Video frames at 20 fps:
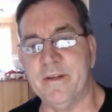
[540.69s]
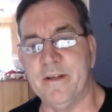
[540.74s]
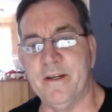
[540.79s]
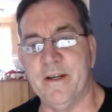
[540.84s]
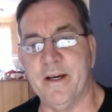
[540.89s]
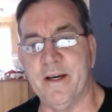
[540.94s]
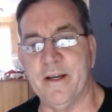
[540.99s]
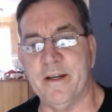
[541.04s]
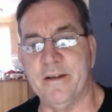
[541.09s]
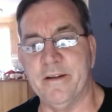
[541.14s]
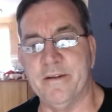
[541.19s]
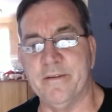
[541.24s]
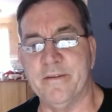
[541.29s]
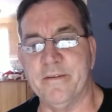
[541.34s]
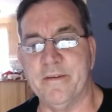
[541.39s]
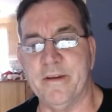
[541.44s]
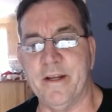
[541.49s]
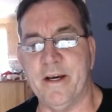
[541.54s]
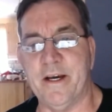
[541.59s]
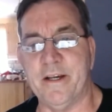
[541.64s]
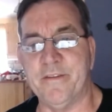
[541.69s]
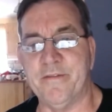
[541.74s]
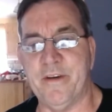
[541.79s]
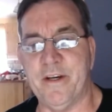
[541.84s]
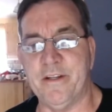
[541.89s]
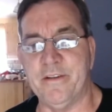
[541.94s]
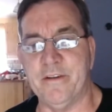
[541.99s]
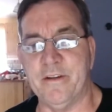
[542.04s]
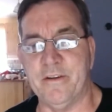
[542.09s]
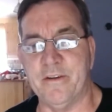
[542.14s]
not a nice
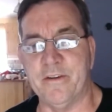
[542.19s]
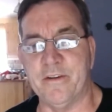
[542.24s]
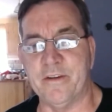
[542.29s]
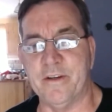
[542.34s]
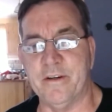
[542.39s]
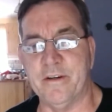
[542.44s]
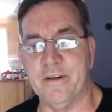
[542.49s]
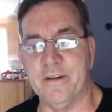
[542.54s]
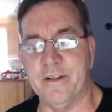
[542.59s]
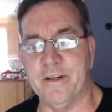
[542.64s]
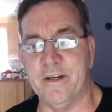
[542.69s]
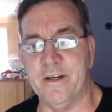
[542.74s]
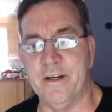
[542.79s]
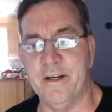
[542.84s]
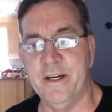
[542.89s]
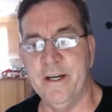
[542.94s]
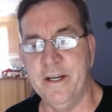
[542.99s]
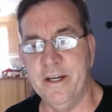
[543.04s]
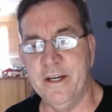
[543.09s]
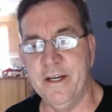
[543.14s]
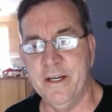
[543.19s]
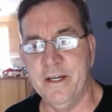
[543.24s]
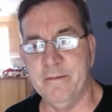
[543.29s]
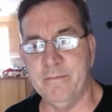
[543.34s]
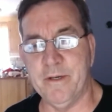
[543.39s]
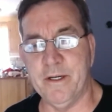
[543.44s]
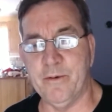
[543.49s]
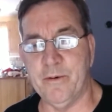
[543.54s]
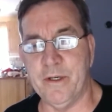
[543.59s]
fancy little star there, but we